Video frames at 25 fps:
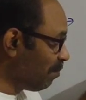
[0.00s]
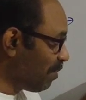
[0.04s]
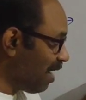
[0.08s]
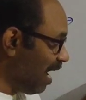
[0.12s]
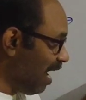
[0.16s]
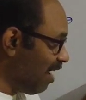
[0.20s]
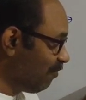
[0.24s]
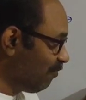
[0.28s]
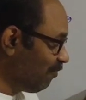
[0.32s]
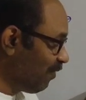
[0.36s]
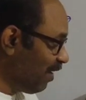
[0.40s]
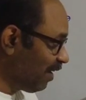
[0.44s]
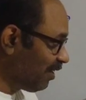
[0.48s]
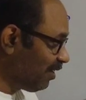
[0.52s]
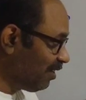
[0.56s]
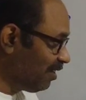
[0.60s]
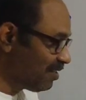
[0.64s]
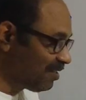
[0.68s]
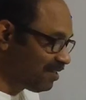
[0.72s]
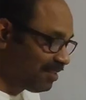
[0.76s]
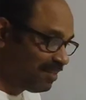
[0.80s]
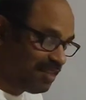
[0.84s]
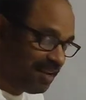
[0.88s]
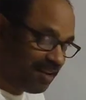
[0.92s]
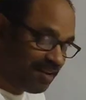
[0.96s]
prime factors
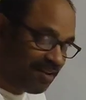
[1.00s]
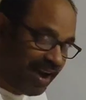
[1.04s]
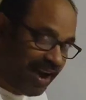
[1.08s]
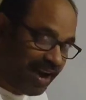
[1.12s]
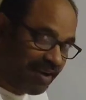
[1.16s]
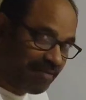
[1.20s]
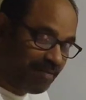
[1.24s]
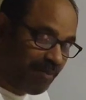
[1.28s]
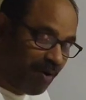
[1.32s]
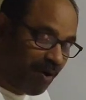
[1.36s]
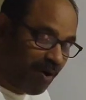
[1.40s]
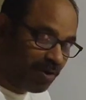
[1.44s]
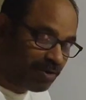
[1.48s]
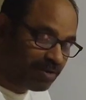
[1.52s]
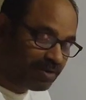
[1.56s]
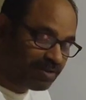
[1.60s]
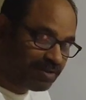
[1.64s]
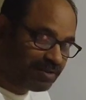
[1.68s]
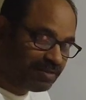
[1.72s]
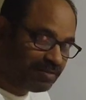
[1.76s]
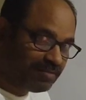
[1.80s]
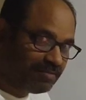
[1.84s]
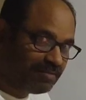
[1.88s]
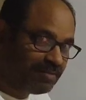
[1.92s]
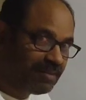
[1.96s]
in the red box,